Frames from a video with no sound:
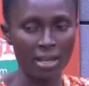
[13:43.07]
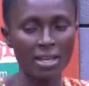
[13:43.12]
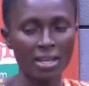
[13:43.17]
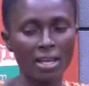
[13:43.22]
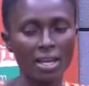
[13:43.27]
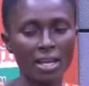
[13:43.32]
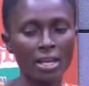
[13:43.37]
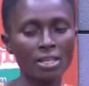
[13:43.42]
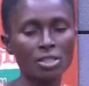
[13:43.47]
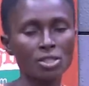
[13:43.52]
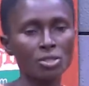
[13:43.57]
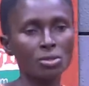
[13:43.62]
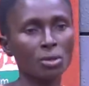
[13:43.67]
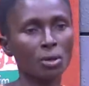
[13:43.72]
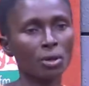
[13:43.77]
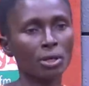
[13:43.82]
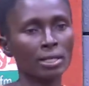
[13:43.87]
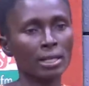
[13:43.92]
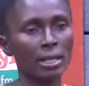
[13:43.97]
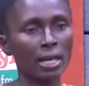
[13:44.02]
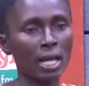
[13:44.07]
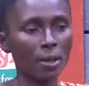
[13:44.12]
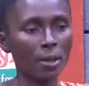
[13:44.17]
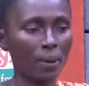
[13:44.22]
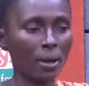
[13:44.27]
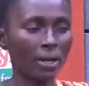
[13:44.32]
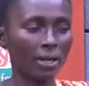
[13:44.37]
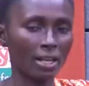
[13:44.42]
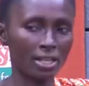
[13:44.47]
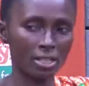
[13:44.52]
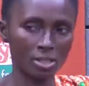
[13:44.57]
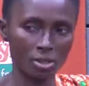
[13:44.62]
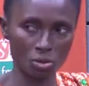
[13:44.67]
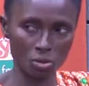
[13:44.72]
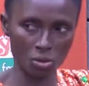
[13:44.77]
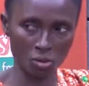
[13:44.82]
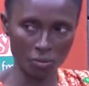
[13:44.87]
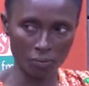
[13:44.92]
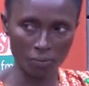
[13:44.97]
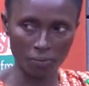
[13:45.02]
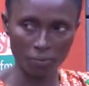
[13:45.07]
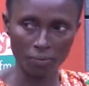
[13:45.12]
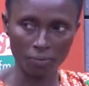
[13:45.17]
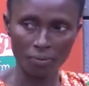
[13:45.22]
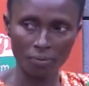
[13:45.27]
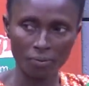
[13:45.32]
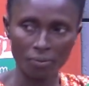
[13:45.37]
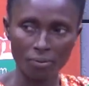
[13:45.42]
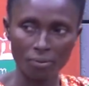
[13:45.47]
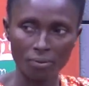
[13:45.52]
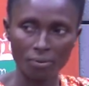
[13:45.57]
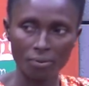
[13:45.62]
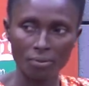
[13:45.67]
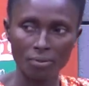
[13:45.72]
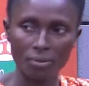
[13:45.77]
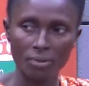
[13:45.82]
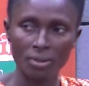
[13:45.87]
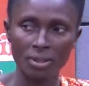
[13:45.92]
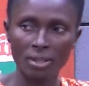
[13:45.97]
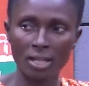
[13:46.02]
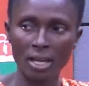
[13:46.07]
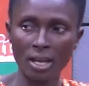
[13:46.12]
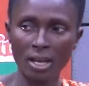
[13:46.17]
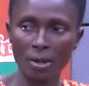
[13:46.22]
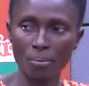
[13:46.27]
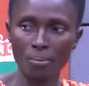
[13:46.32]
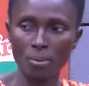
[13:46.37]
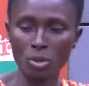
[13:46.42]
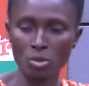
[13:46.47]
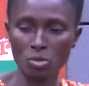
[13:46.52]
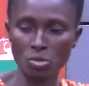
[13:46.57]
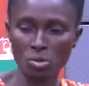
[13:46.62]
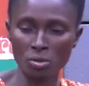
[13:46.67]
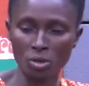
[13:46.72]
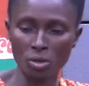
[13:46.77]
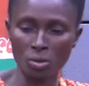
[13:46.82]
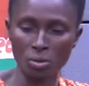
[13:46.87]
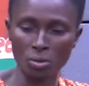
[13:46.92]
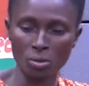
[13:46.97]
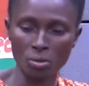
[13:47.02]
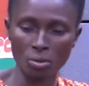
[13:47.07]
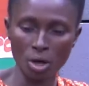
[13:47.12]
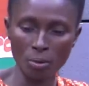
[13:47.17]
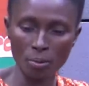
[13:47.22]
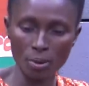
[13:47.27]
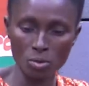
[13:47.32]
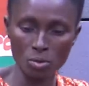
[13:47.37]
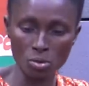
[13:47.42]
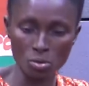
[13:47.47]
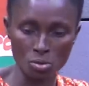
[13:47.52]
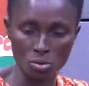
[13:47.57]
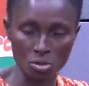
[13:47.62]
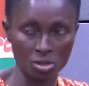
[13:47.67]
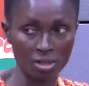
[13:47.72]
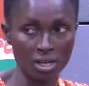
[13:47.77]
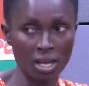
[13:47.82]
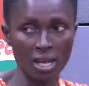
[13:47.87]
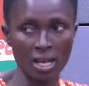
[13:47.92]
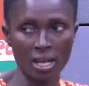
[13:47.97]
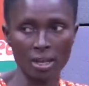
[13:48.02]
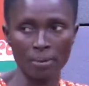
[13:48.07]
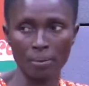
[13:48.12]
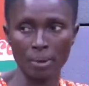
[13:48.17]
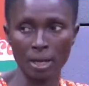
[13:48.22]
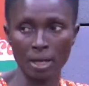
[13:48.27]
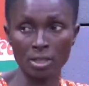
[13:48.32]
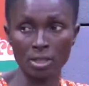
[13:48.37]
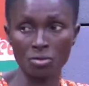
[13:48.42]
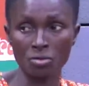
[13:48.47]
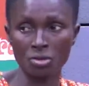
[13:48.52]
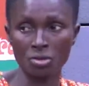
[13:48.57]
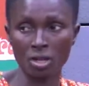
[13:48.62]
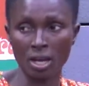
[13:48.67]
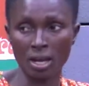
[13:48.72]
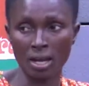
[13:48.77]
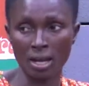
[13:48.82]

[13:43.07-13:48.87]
Ain't it or the headband, is so. Na menso me Robert Tuntun na e madi twa